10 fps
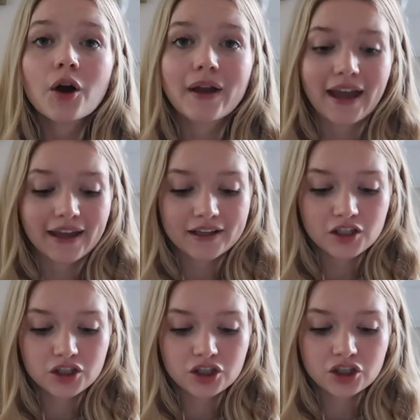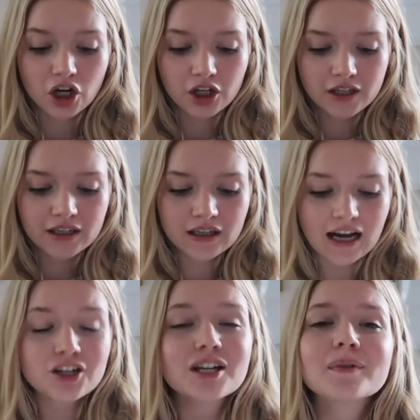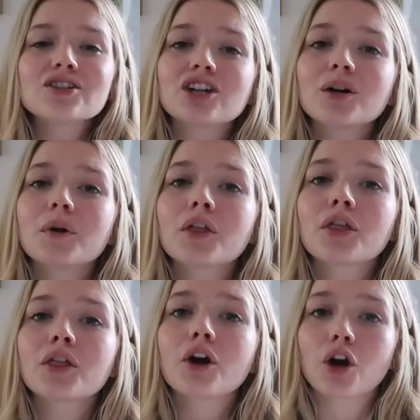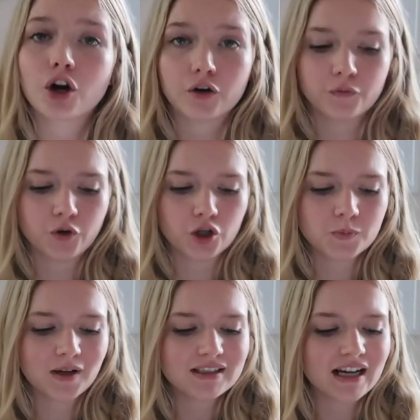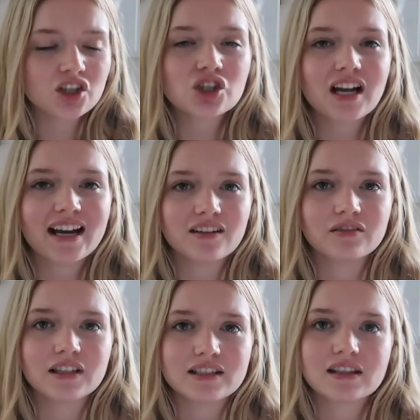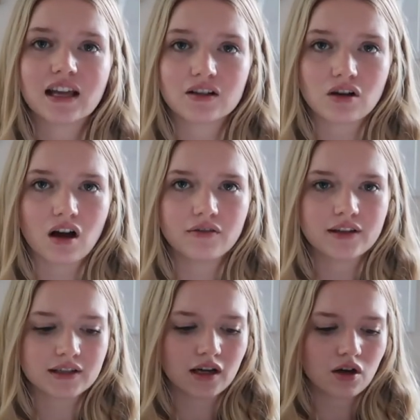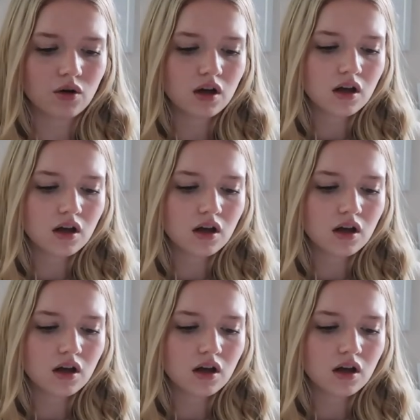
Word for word: Okay, starting, actually I'm gonna start with her first because I can just kind of list things off as I go.